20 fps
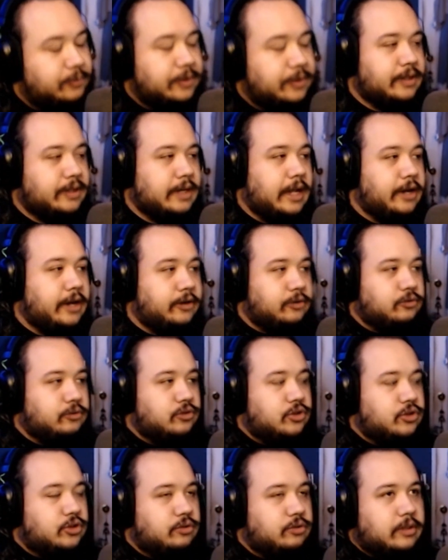put I
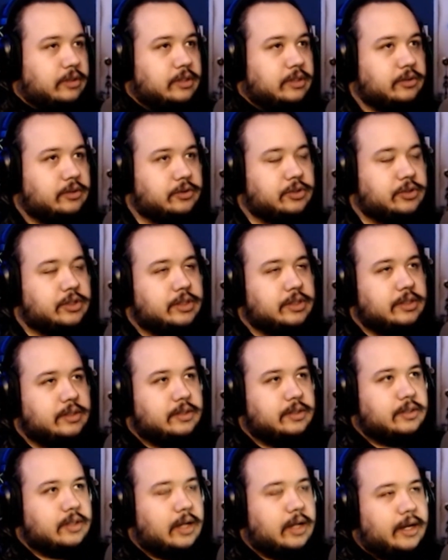don't do
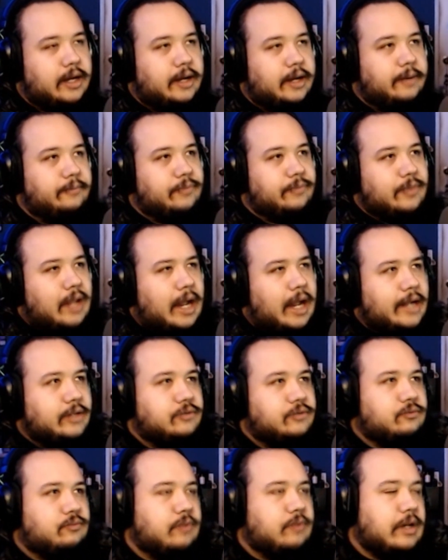resolutions. Um, I
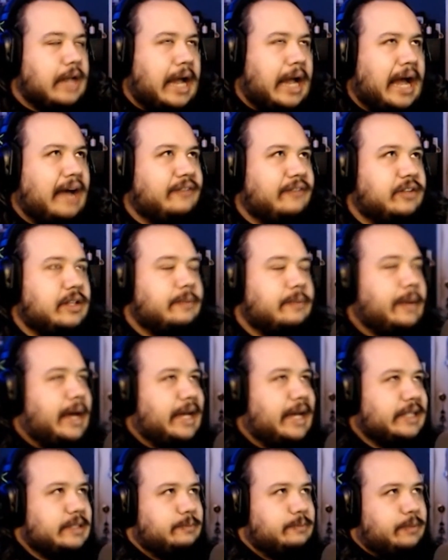have in the
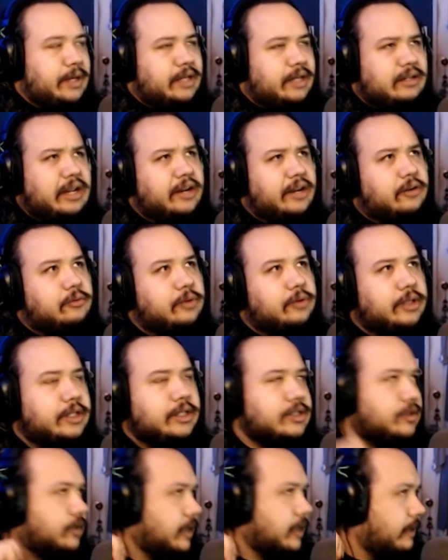past, but I don't really
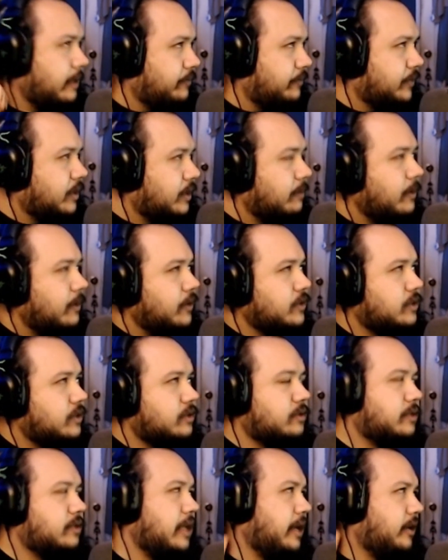do them. The
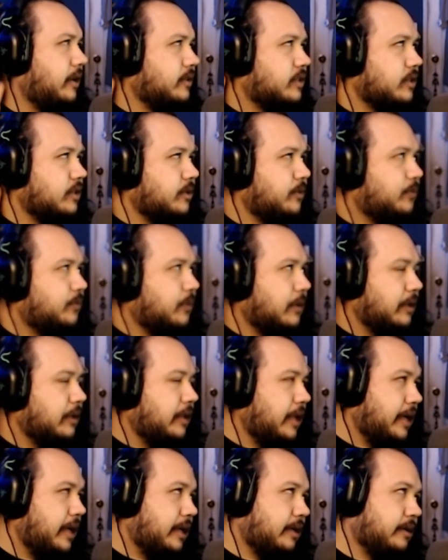most that I'll do for
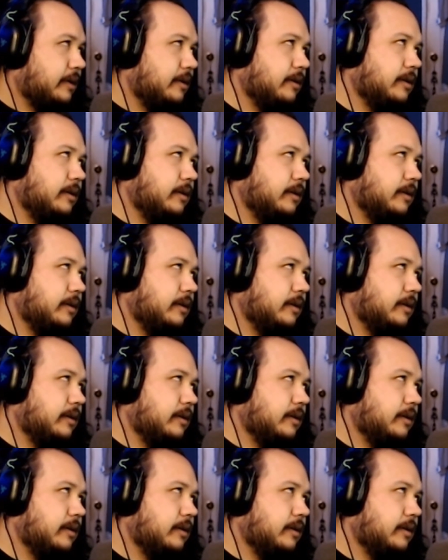like